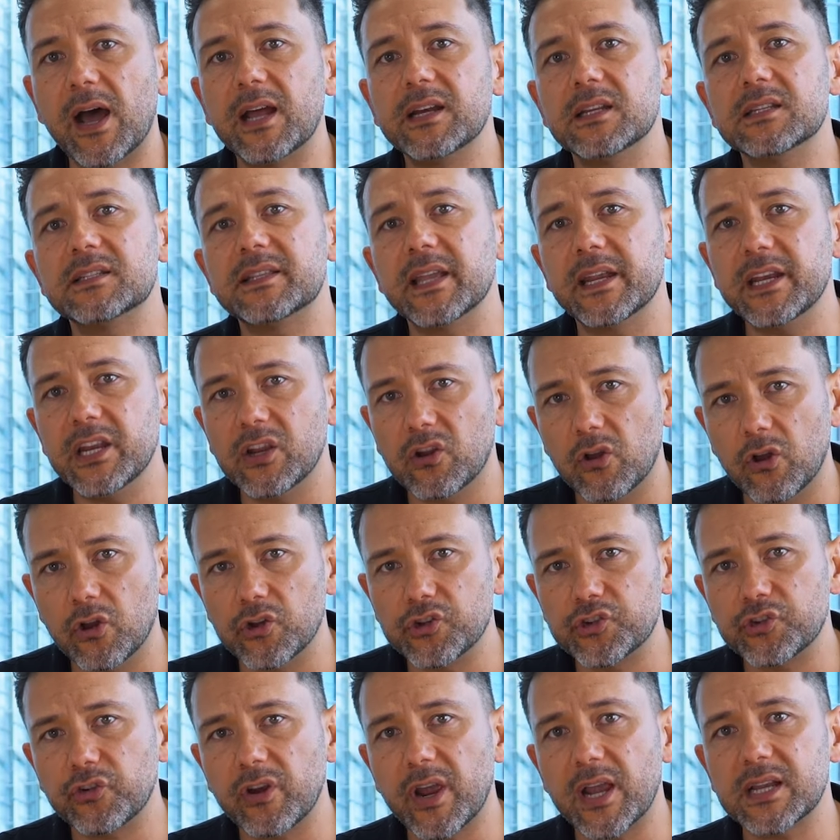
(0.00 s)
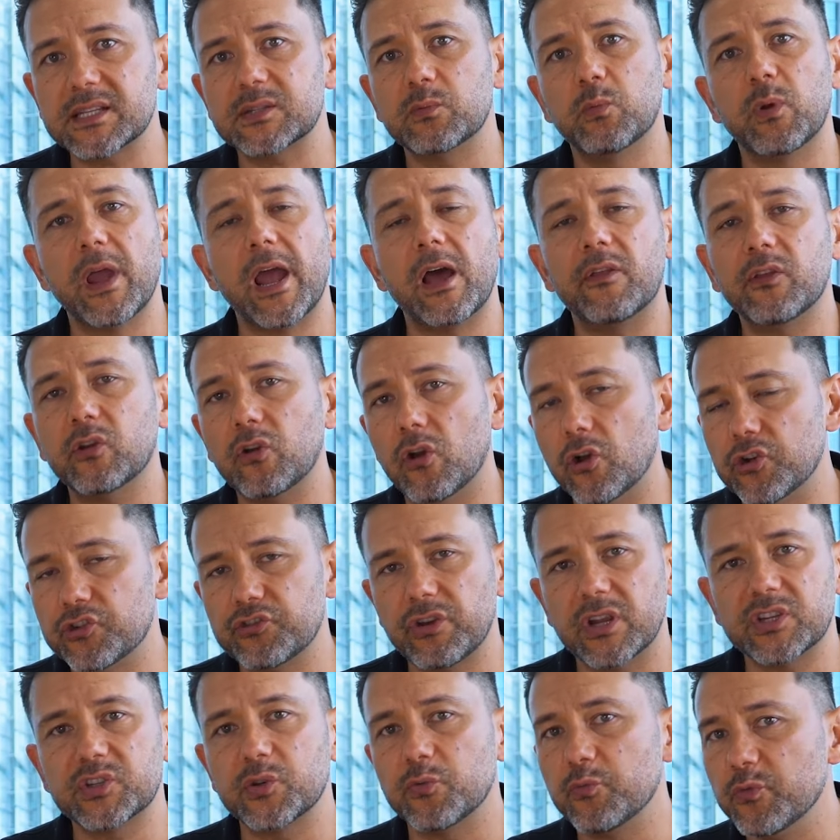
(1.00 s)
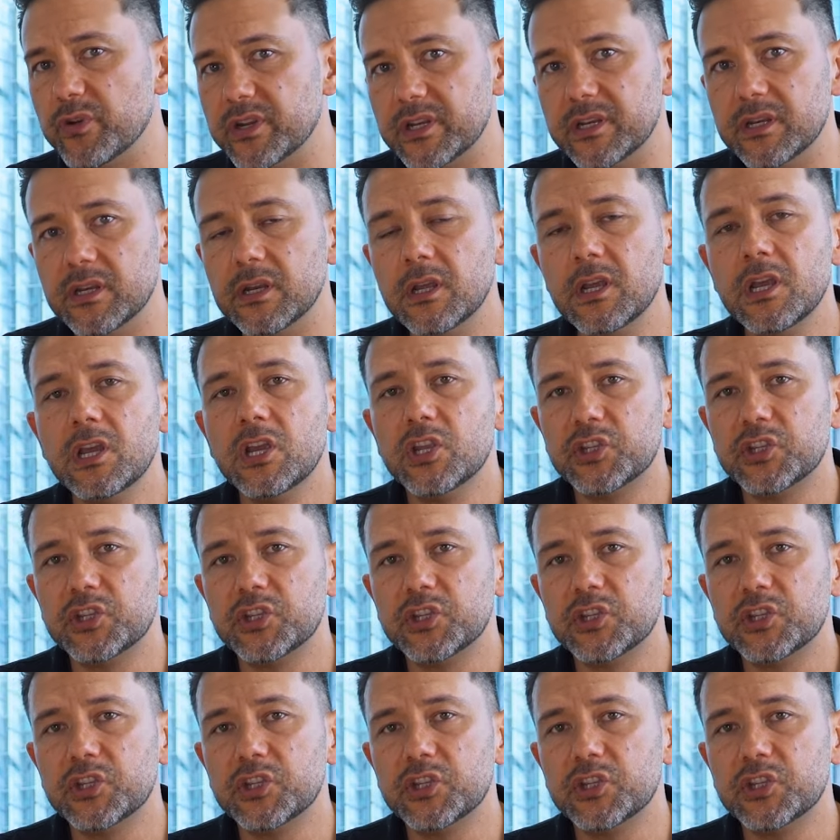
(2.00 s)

understanding contracts, how the contracts are written.